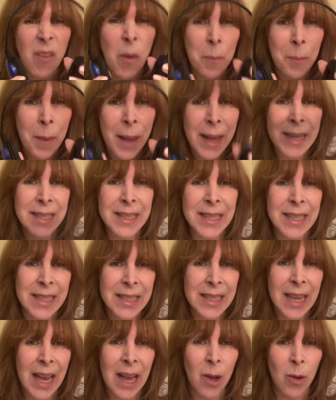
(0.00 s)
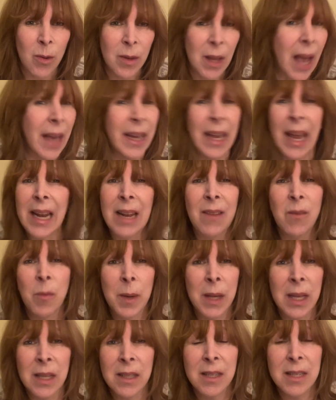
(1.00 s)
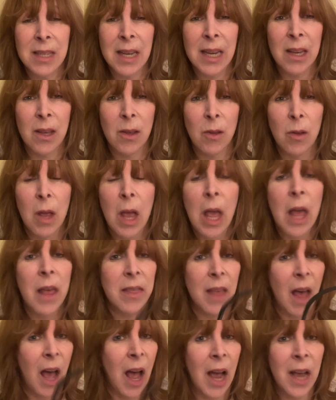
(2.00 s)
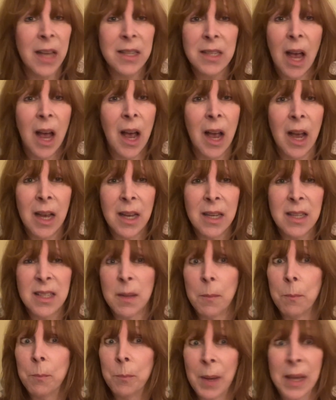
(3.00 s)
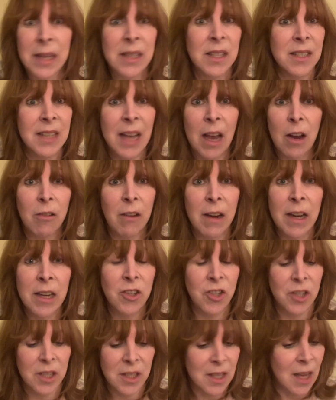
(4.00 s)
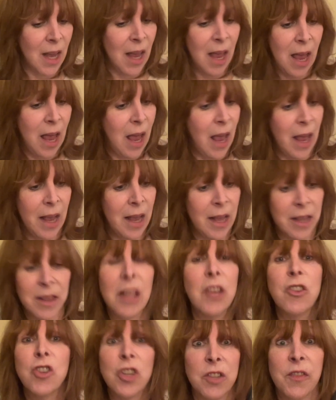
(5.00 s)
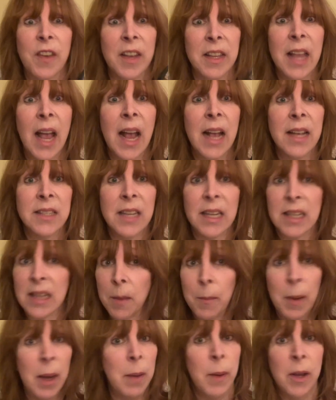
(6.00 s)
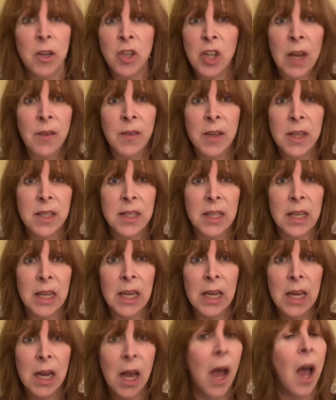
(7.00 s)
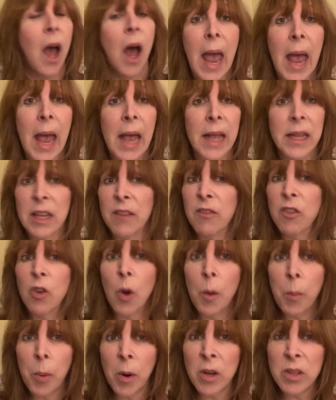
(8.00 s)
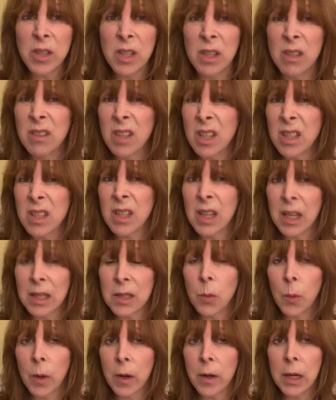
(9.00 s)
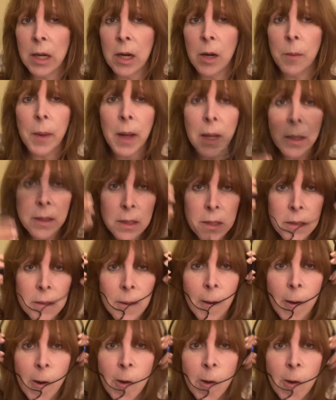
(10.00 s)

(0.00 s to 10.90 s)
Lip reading: amazing sound. I can't even begin to tell you. The highs are highs, the bass is outrageous. They're just fantastic. They're made by JVC. And if you're a person who doesn't like to wear earbuds,